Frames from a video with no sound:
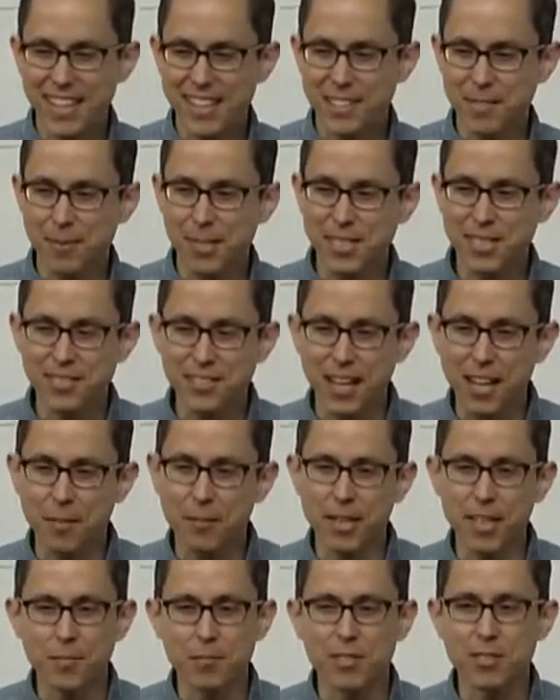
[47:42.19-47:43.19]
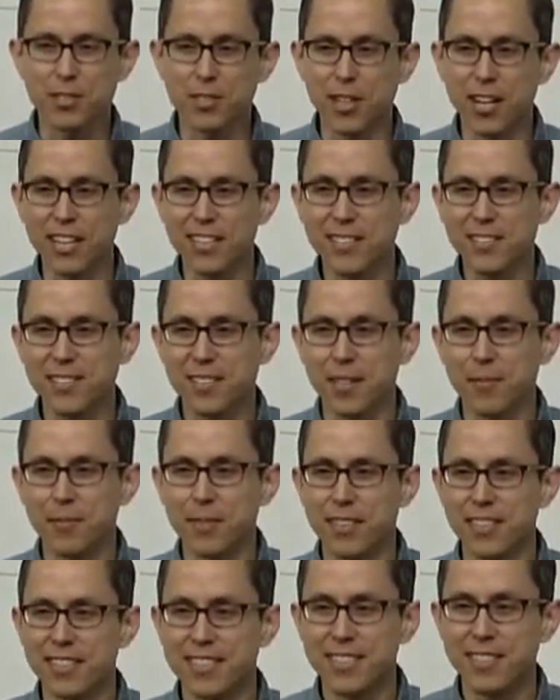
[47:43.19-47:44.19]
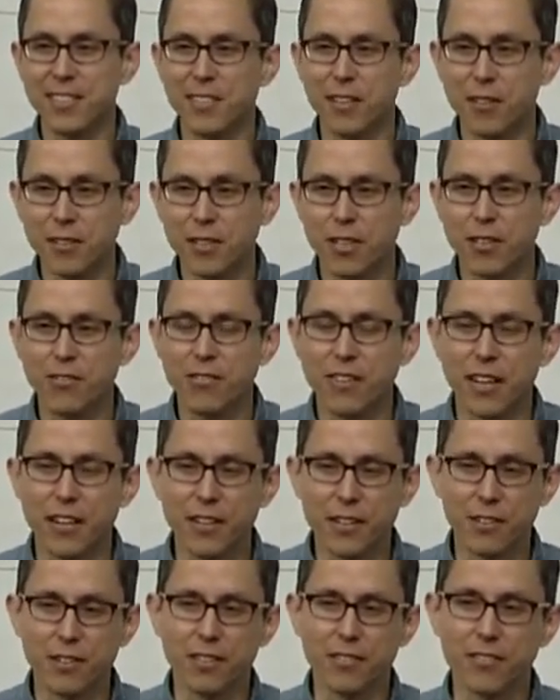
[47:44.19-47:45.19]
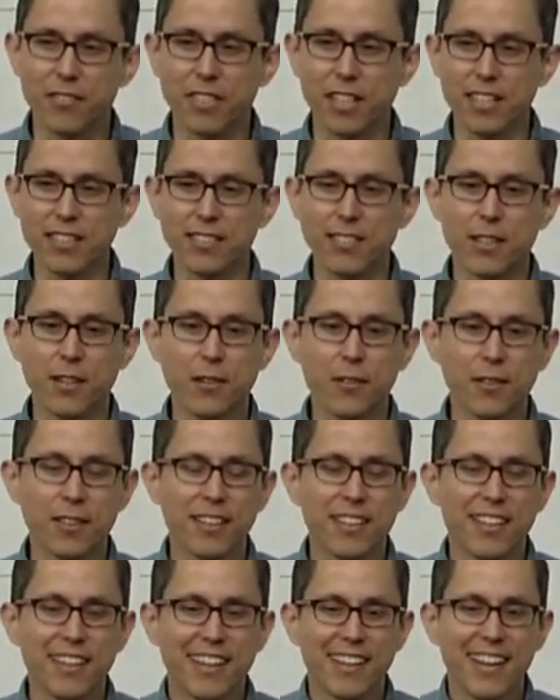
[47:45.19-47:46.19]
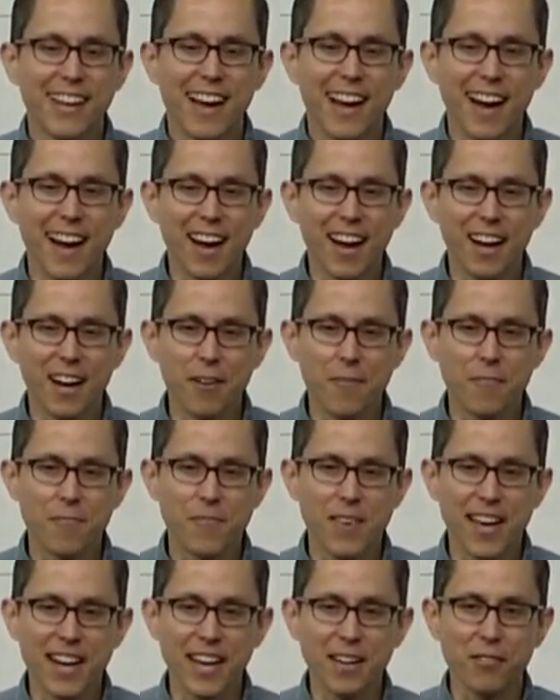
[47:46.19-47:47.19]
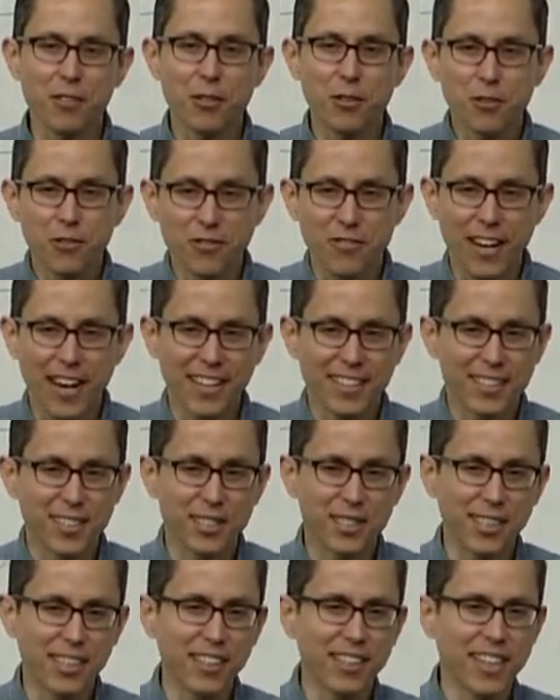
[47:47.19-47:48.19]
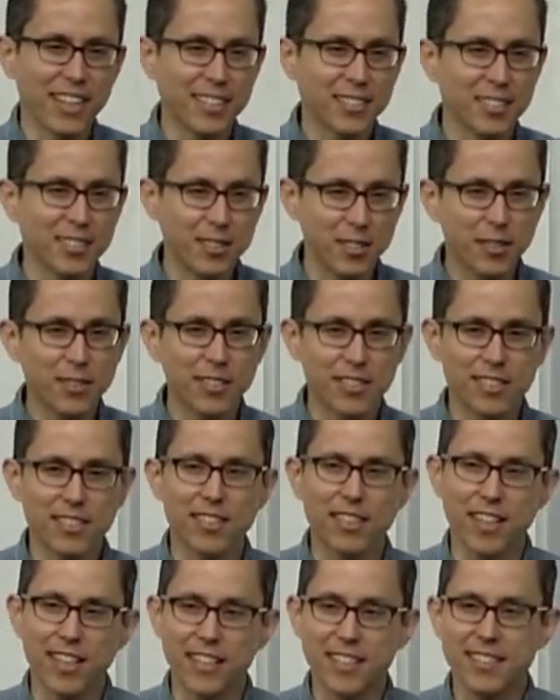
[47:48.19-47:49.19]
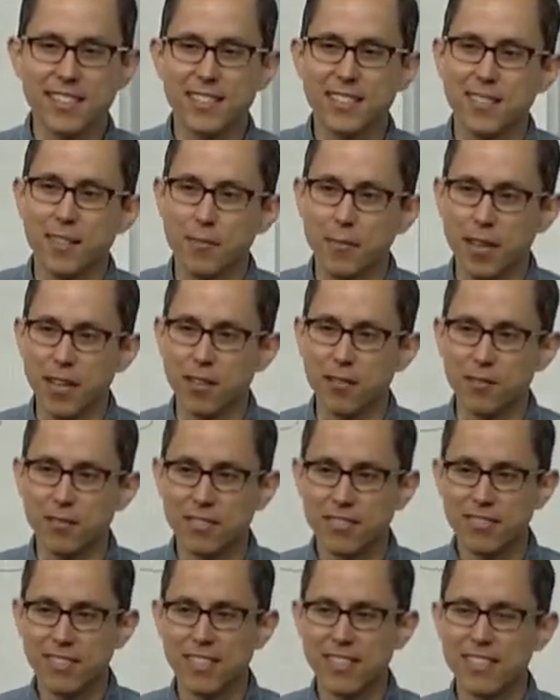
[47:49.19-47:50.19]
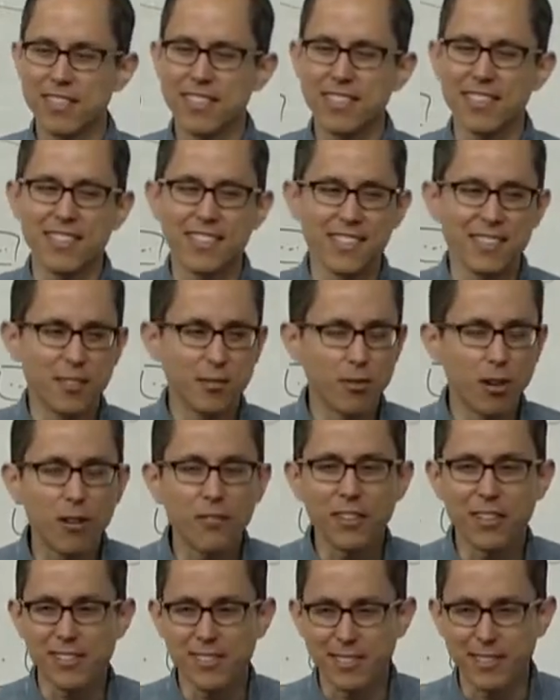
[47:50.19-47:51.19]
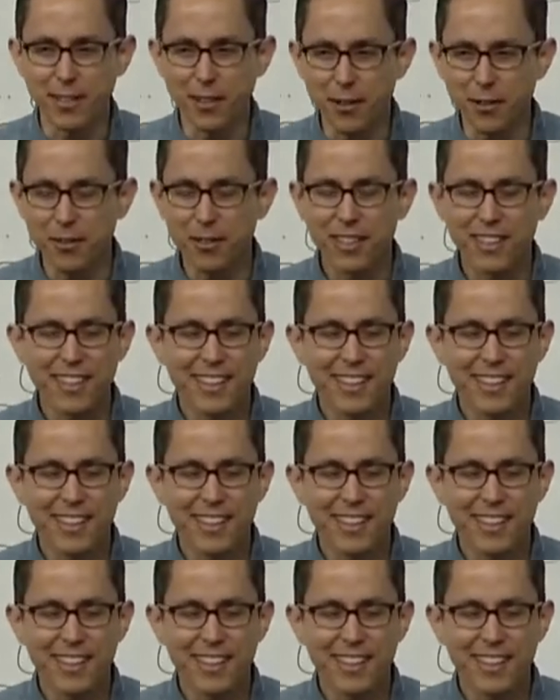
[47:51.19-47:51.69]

as you mentioned, I, my name is Josh. I'm the C E O, co-founder of Gusto, uh, and I have a cool fact to share. I actually took this class about, let's see, twelve years ago.